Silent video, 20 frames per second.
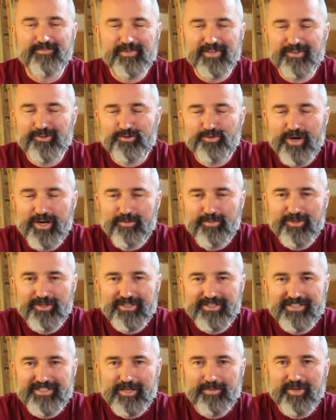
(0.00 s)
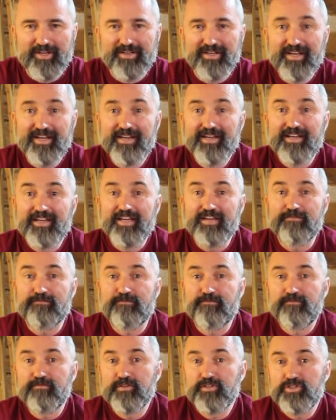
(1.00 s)
Incredible exhibit. He
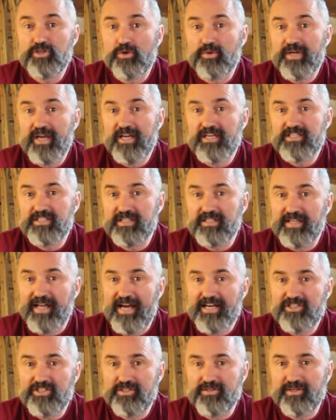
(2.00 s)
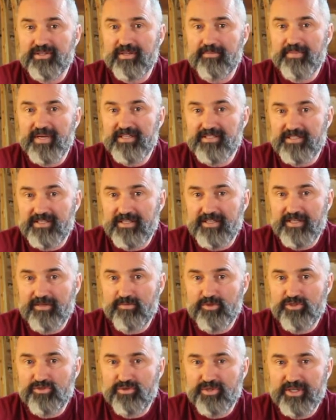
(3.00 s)
showcased it last year at the men's knitting
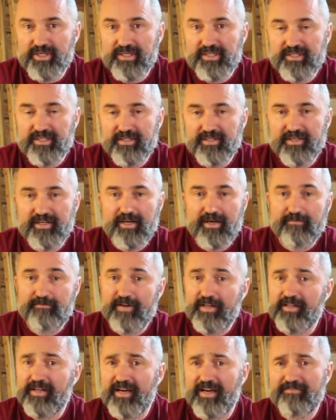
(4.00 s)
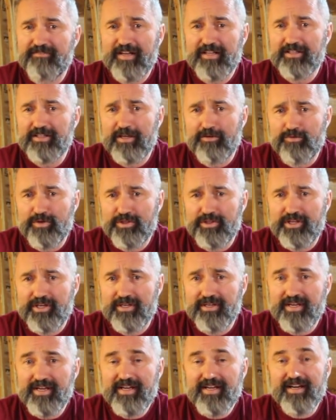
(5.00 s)
retreat. I fell in love with
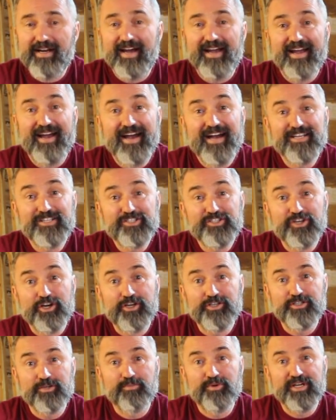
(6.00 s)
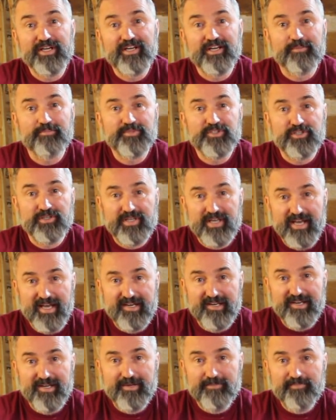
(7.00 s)
it. I asked John to bring it up to
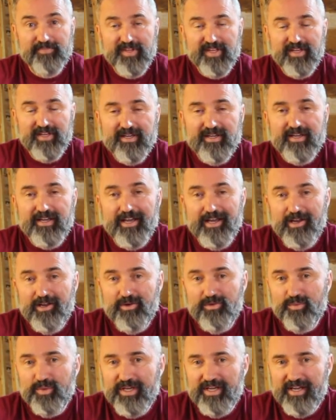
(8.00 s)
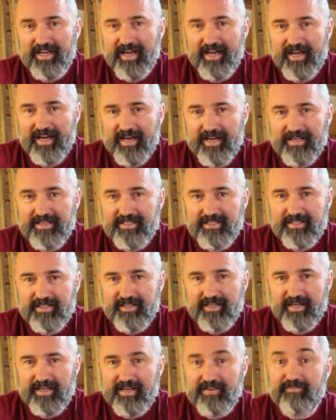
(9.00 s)
Canada, and we had
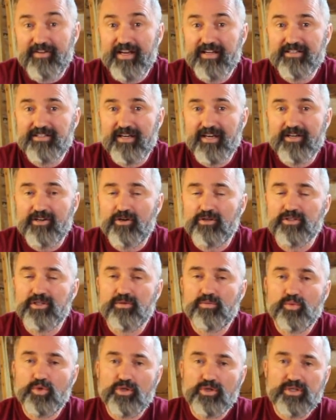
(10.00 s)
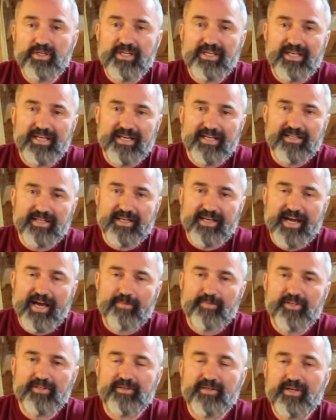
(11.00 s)
an event. I called it Wool Kiki at the
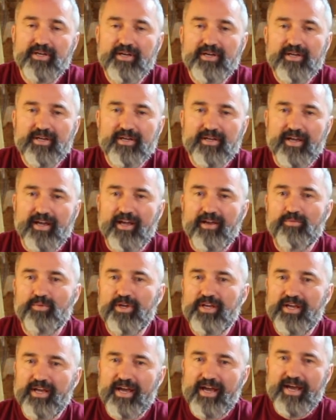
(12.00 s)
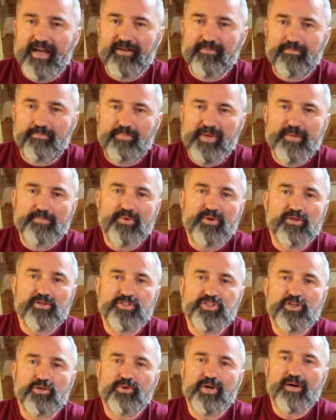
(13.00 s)
Cabin, and we had people
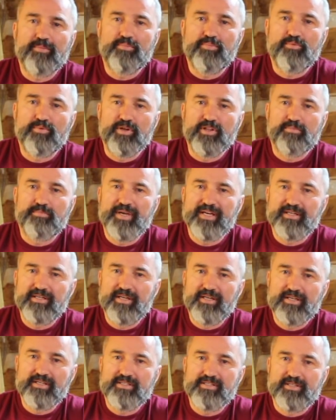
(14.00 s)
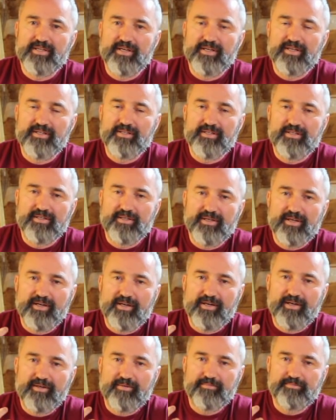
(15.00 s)
show up with picnics and
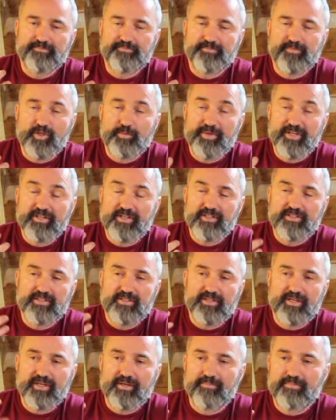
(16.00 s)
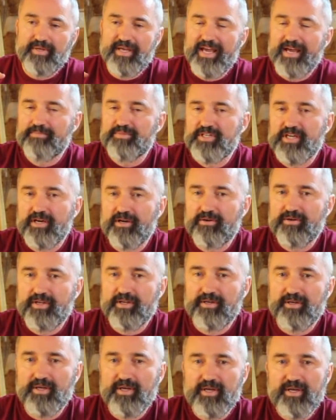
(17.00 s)
they camped out
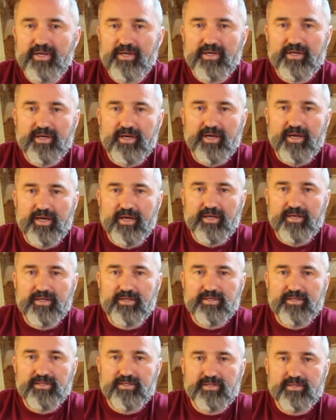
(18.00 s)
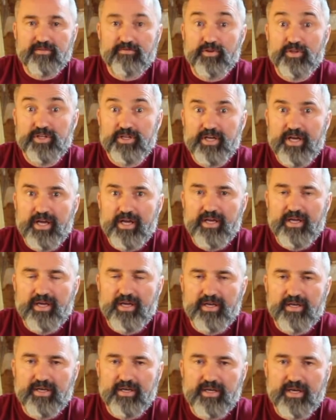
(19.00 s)
and for the day
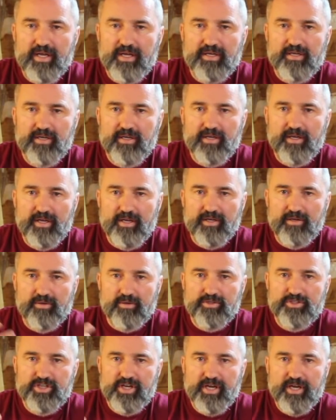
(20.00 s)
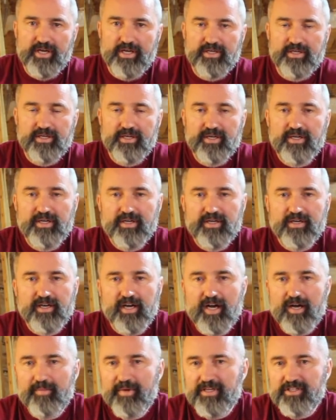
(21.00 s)
and knit and crocheted
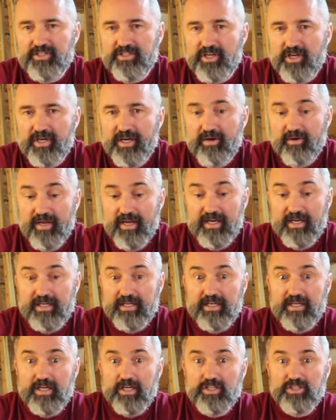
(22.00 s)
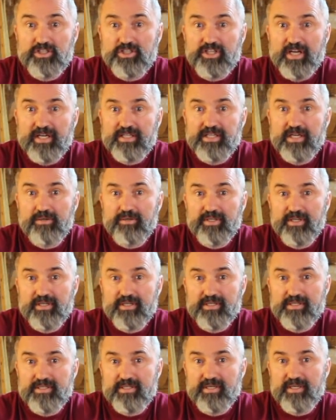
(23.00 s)
and just hung out and checked out
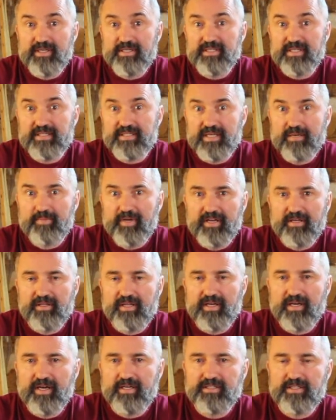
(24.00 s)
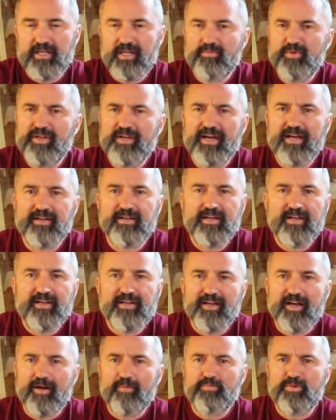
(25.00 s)
his exhibit. And then we had
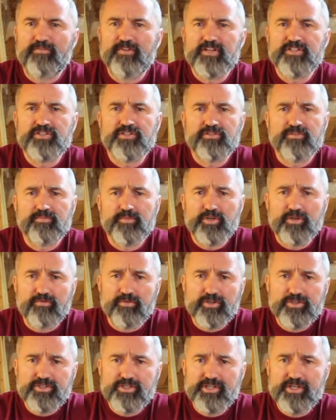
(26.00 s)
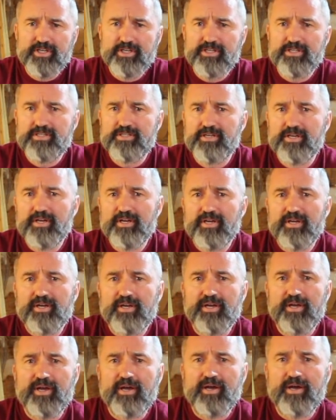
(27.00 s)
professors from universities
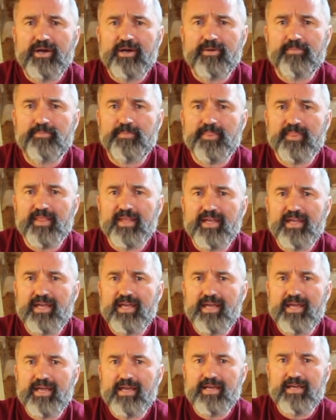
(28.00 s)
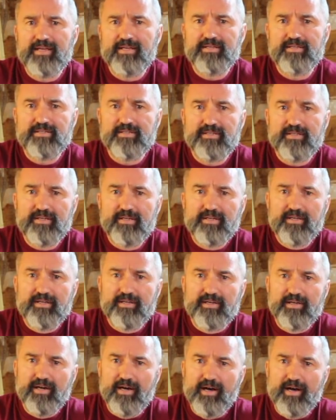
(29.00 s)
and
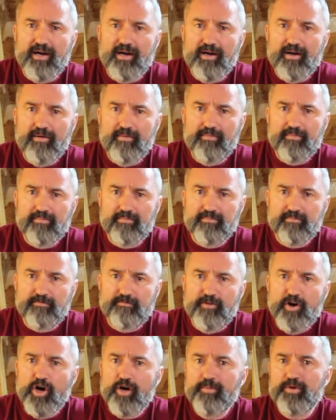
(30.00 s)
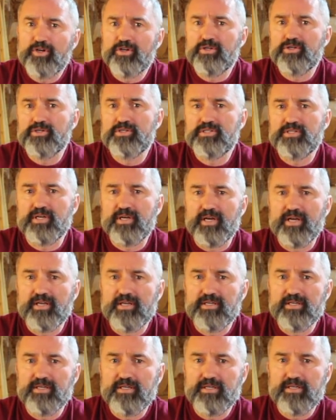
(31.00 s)
farmers
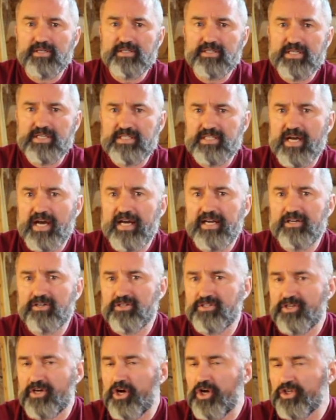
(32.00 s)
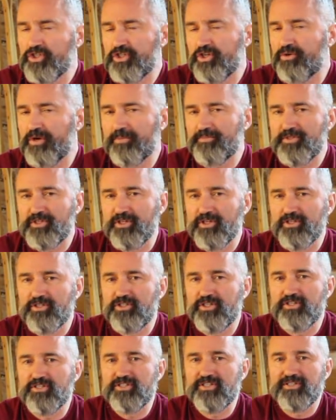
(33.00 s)
and designers all show up
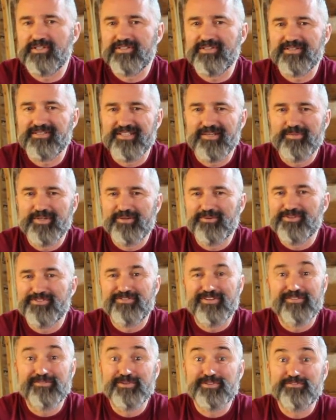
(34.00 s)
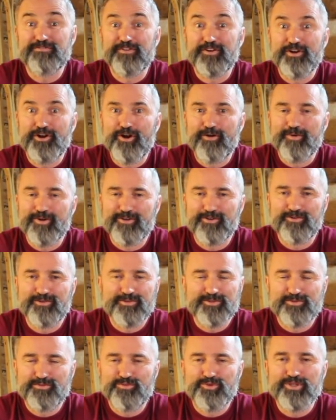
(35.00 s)
to see this exhibit. It was phenomenal. It
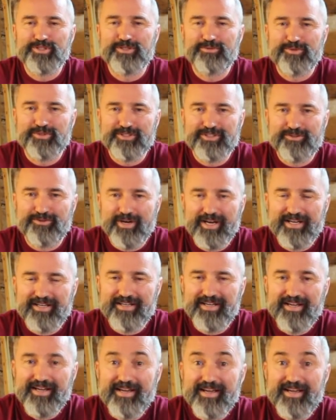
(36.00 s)
was really, really great.